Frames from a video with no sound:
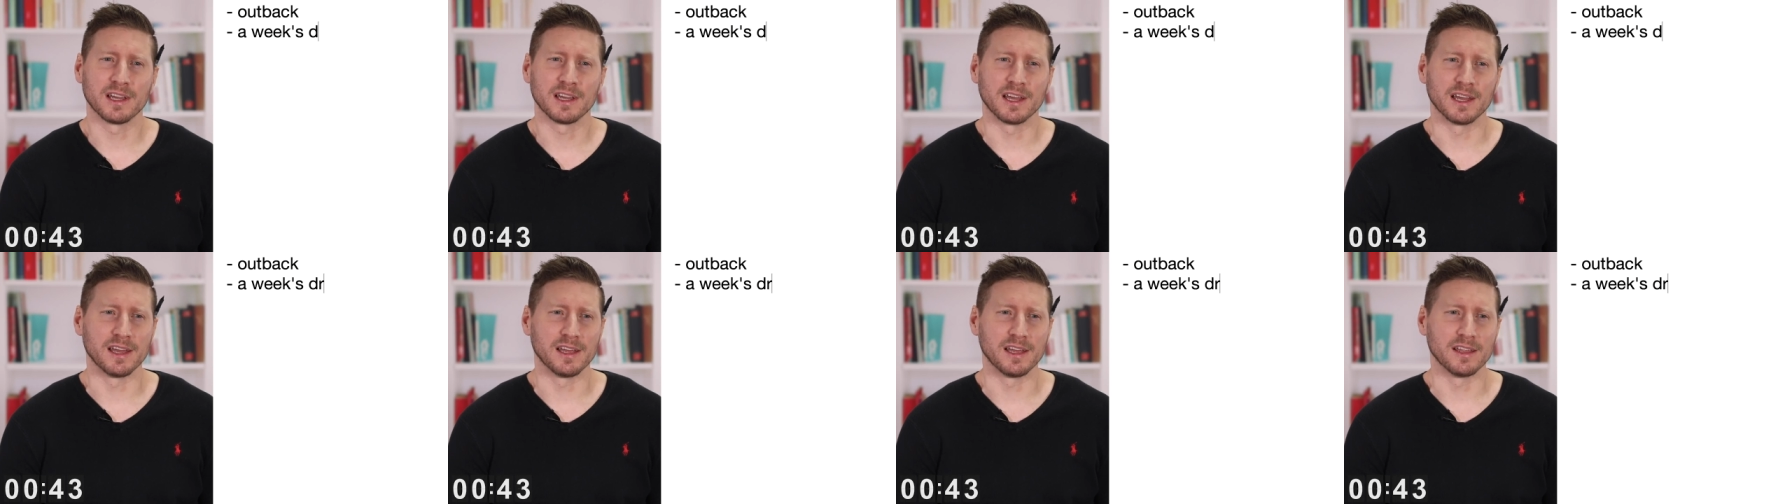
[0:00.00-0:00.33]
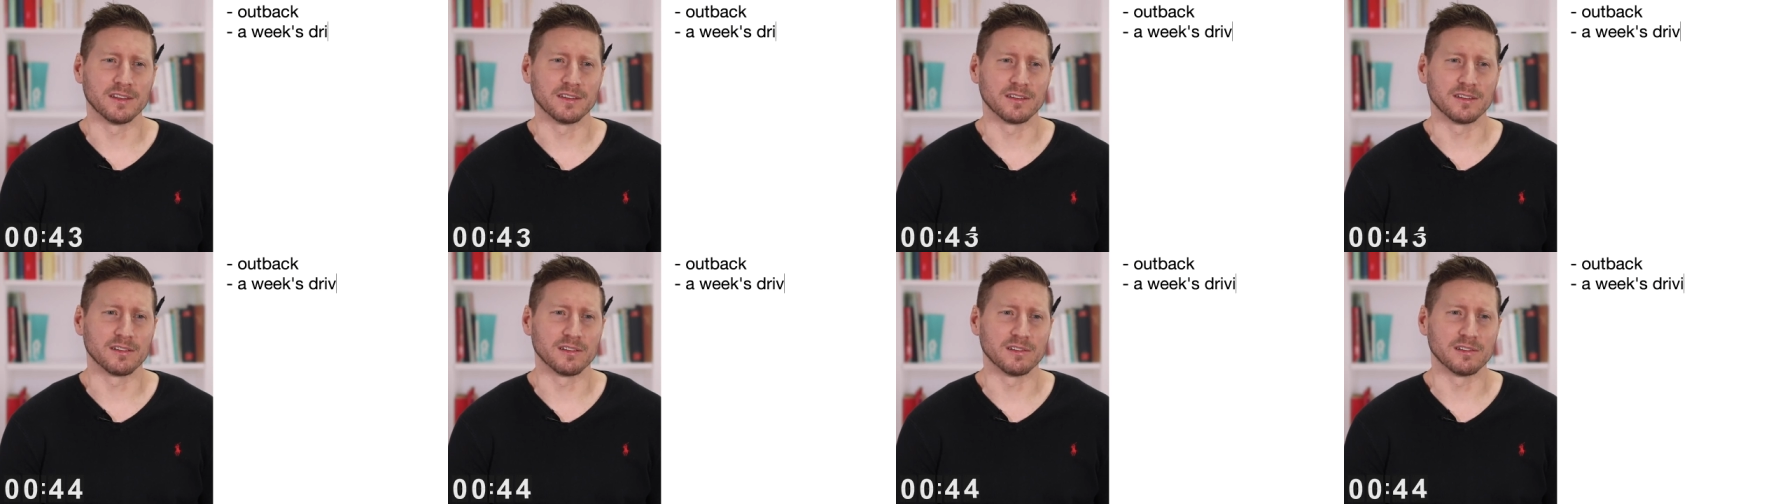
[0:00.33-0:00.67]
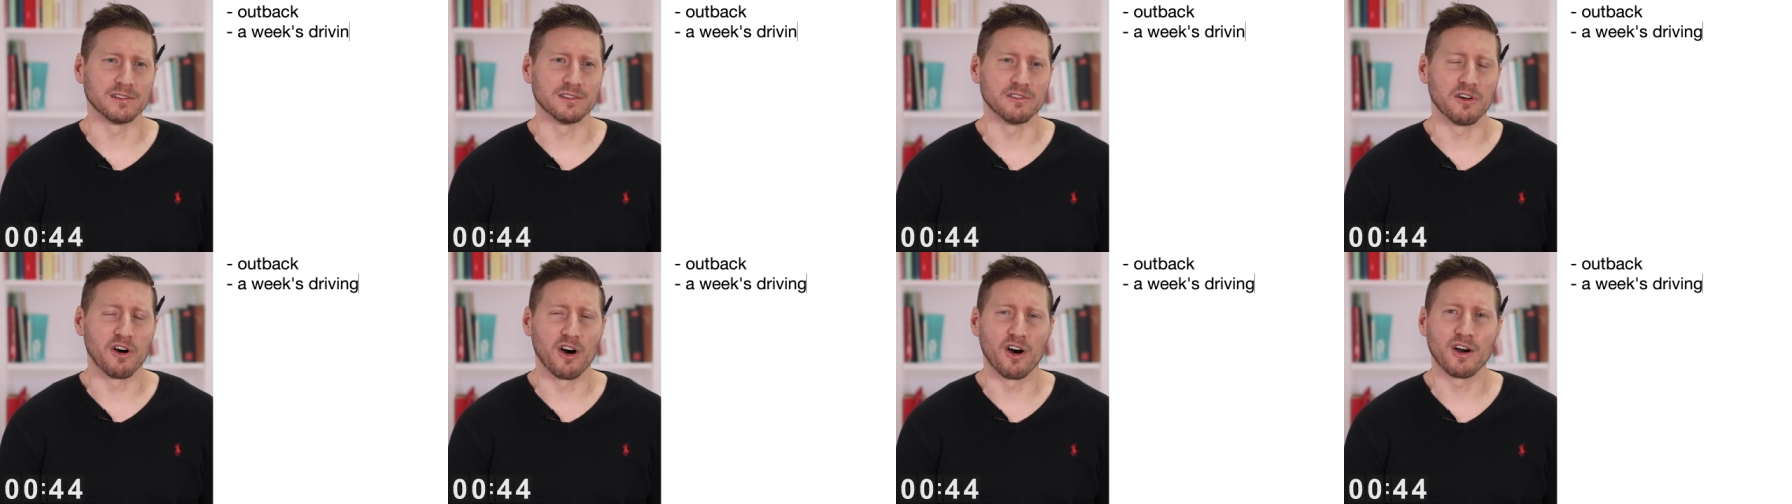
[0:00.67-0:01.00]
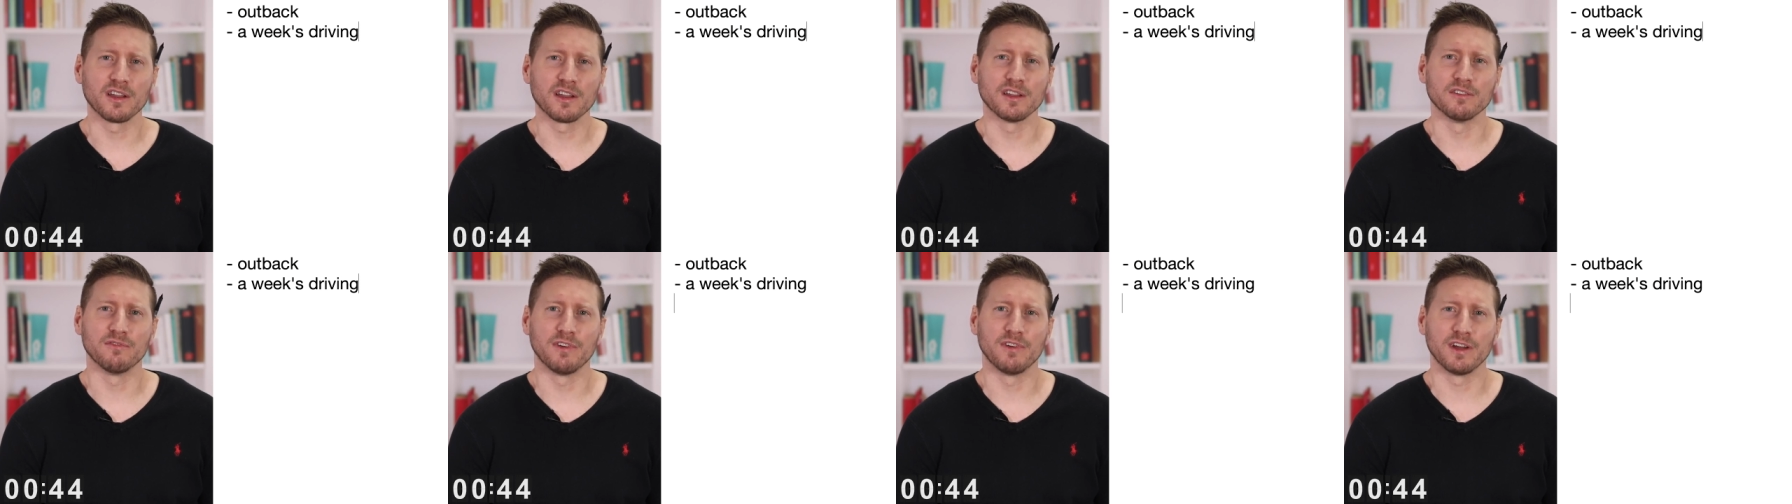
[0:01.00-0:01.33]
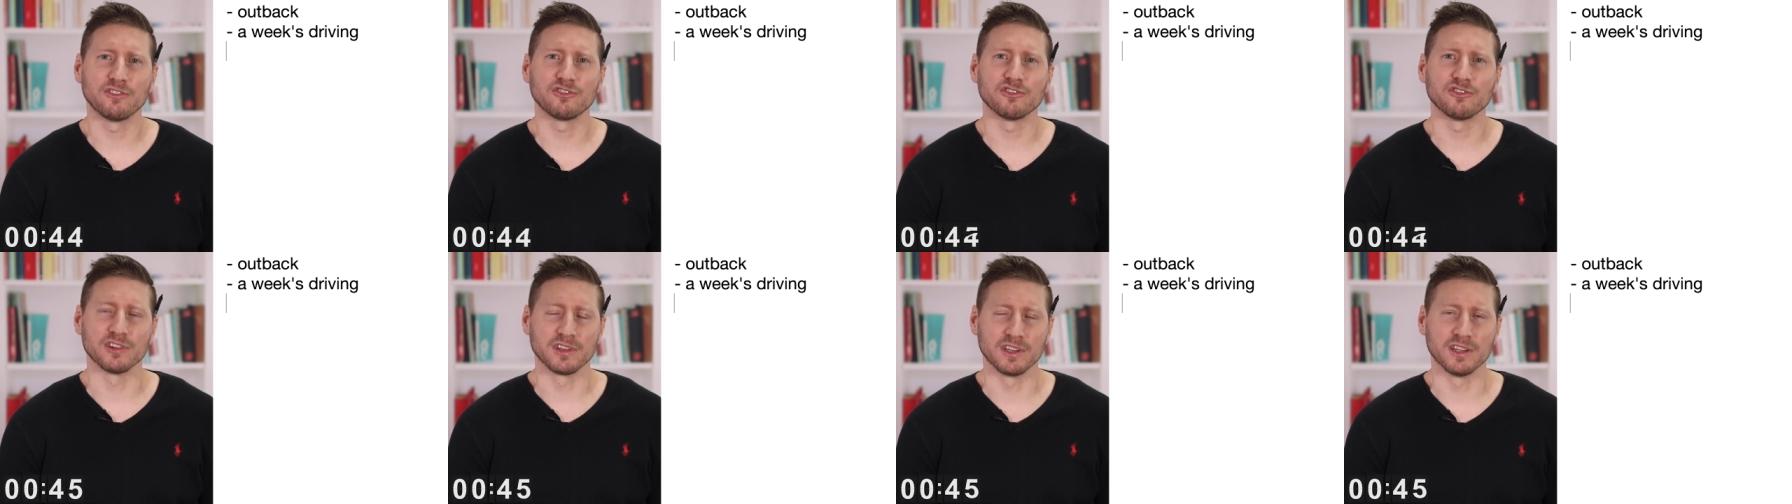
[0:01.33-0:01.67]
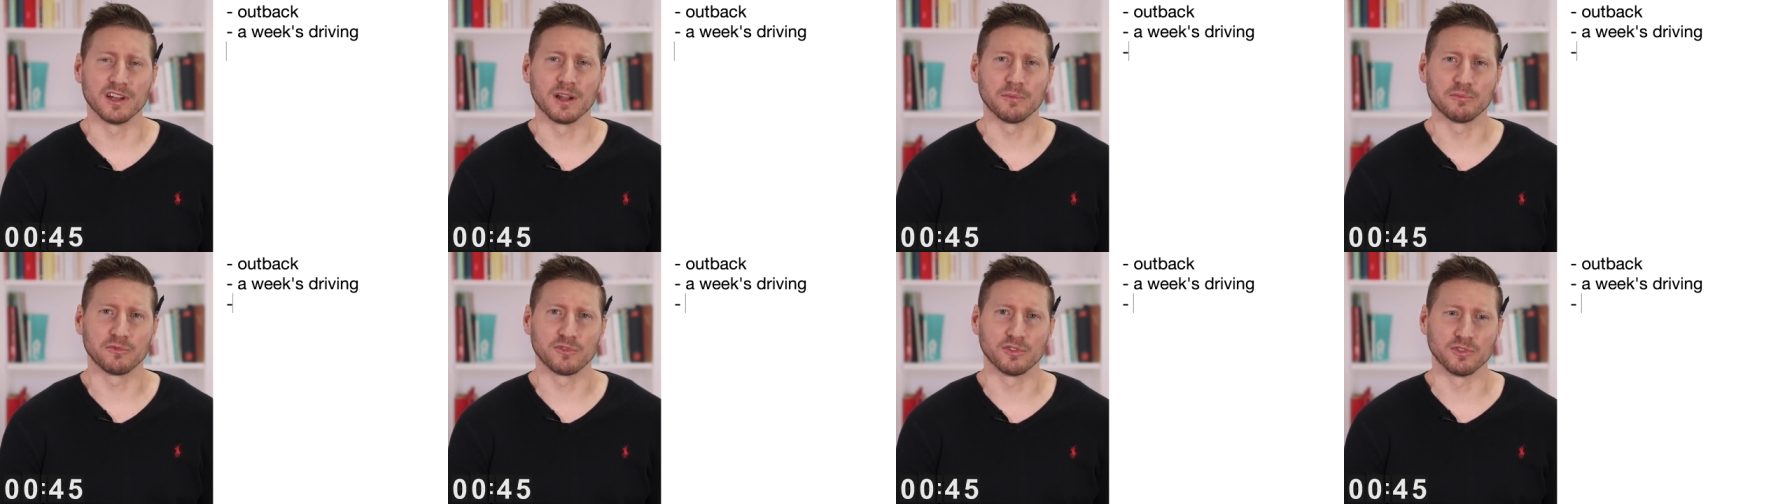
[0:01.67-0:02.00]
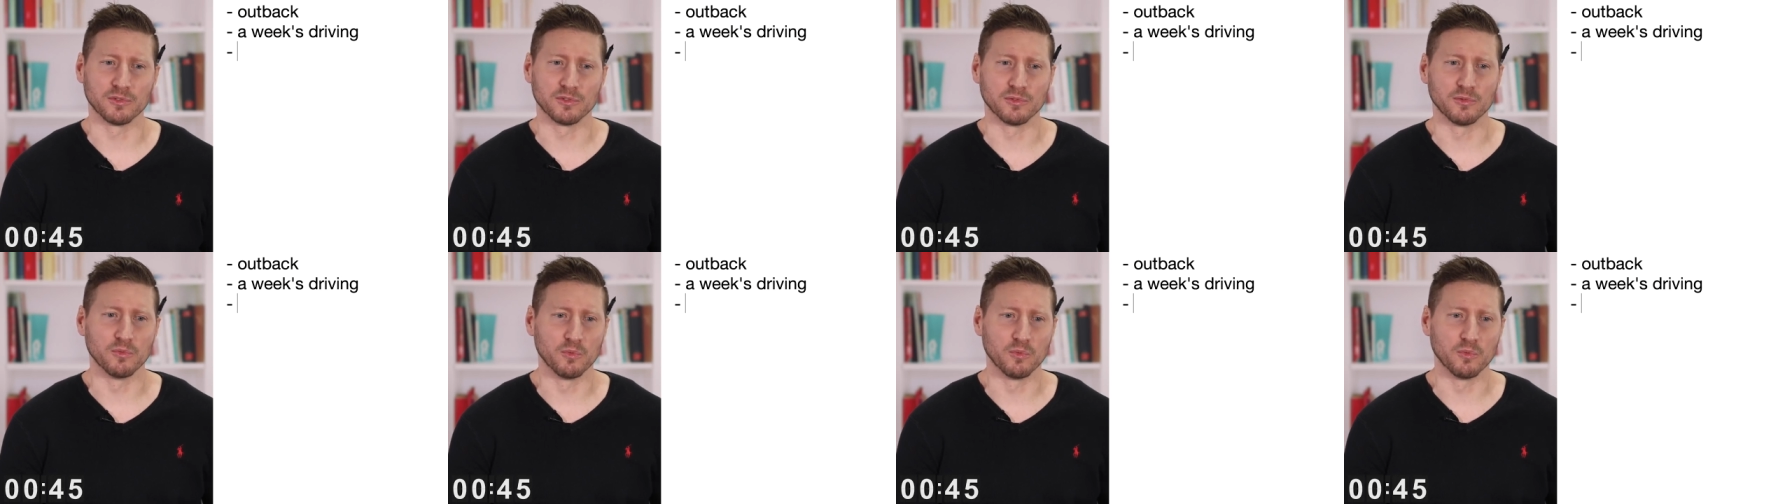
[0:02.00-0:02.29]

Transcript: and long adventure to get up to